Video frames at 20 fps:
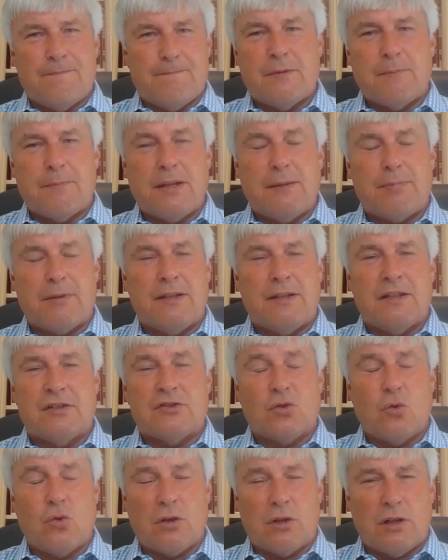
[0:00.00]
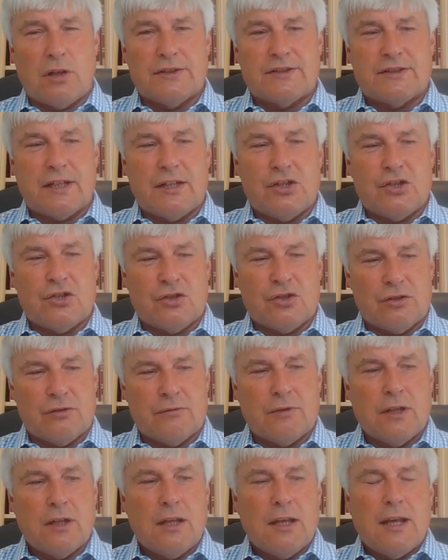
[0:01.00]
the people in this
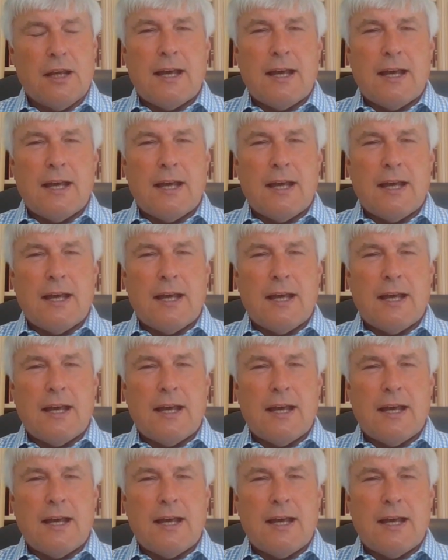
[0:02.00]
organization?